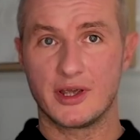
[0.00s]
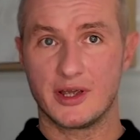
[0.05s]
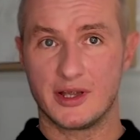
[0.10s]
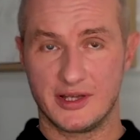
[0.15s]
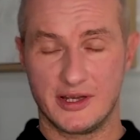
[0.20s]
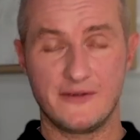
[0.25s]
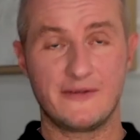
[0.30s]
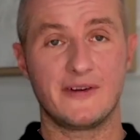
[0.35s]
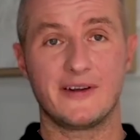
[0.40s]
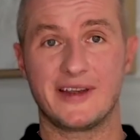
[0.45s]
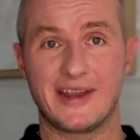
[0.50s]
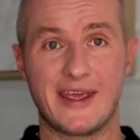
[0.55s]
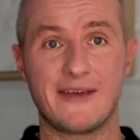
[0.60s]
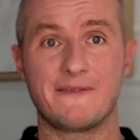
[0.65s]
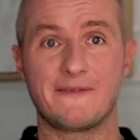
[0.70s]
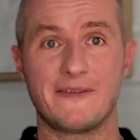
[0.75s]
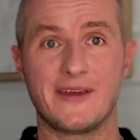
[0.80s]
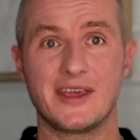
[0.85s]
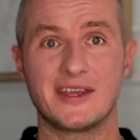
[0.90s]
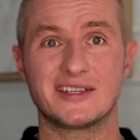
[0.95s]
different
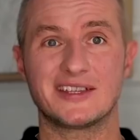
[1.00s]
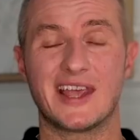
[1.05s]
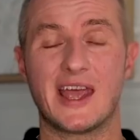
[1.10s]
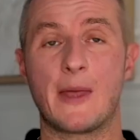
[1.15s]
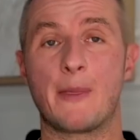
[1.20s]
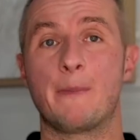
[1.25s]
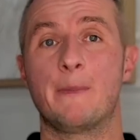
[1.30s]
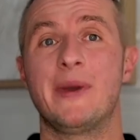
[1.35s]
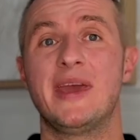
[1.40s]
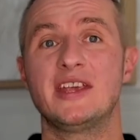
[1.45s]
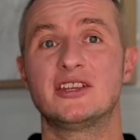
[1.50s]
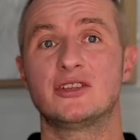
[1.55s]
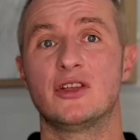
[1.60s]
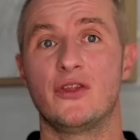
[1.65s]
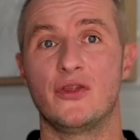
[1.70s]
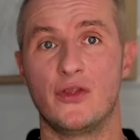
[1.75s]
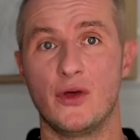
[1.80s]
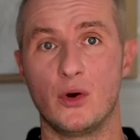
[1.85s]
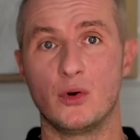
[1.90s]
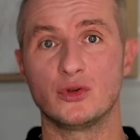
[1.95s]
FAs, and based
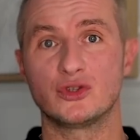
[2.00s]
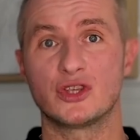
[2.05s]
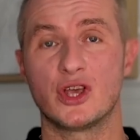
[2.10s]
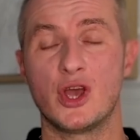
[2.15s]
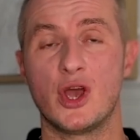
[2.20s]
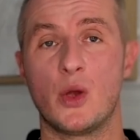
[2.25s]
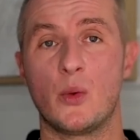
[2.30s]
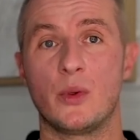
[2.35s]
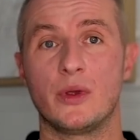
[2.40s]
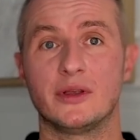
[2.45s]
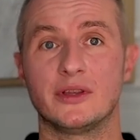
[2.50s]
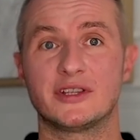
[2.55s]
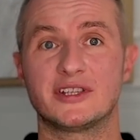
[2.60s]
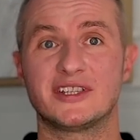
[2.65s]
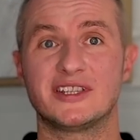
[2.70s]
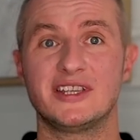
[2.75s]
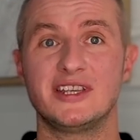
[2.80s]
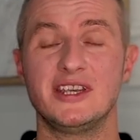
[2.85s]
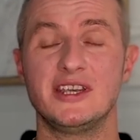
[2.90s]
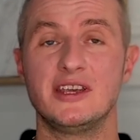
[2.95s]
on those, we will
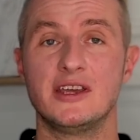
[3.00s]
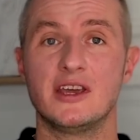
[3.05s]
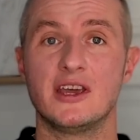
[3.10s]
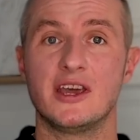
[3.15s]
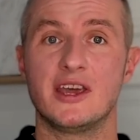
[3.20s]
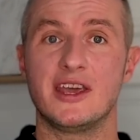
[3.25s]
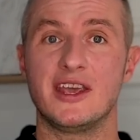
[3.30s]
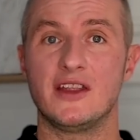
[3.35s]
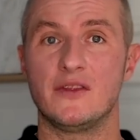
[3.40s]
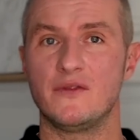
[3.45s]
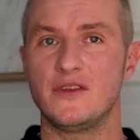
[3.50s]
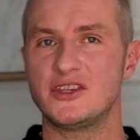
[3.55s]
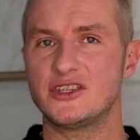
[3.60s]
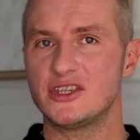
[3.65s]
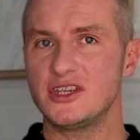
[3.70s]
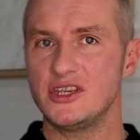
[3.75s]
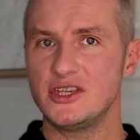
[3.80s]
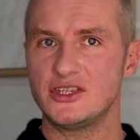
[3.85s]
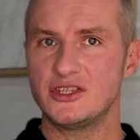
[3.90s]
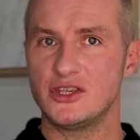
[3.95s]
see in which
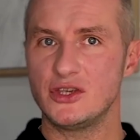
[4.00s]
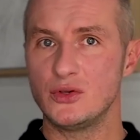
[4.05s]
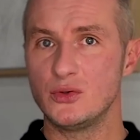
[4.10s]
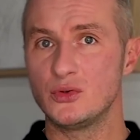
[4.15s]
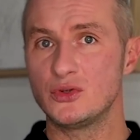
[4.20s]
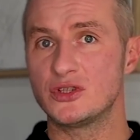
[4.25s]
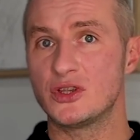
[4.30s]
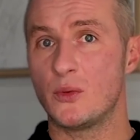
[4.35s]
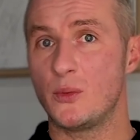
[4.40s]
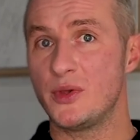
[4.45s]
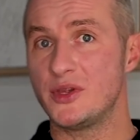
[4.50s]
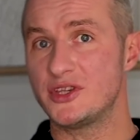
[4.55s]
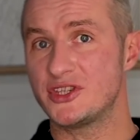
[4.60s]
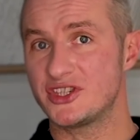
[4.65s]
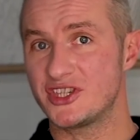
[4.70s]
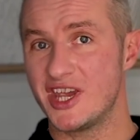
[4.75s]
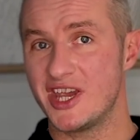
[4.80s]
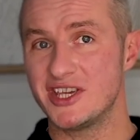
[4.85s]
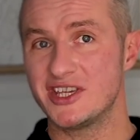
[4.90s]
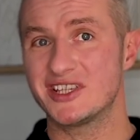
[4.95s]
ECUs which
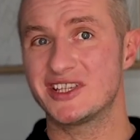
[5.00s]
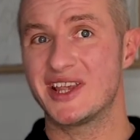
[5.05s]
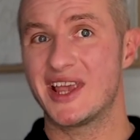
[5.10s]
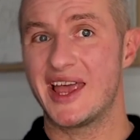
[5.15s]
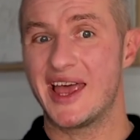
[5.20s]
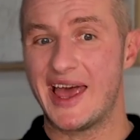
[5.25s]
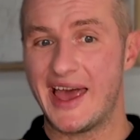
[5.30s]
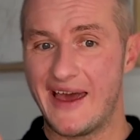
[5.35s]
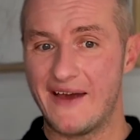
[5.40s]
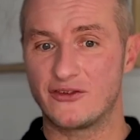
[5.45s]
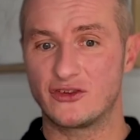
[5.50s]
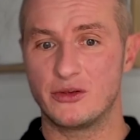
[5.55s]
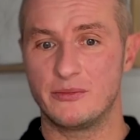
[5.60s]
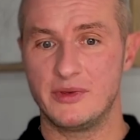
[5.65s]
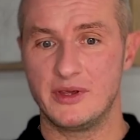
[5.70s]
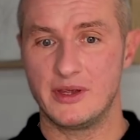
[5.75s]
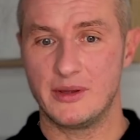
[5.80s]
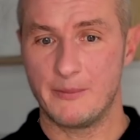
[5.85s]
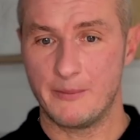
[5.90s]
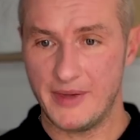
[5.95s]
changes have to
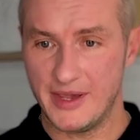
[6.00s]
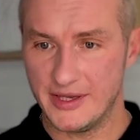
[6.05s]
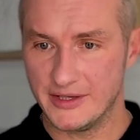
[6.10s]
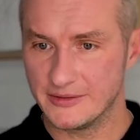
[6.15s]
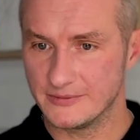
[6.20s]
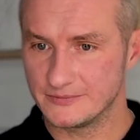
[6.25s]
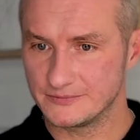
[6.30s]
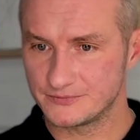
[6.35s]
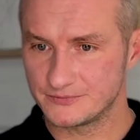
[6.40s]
be made.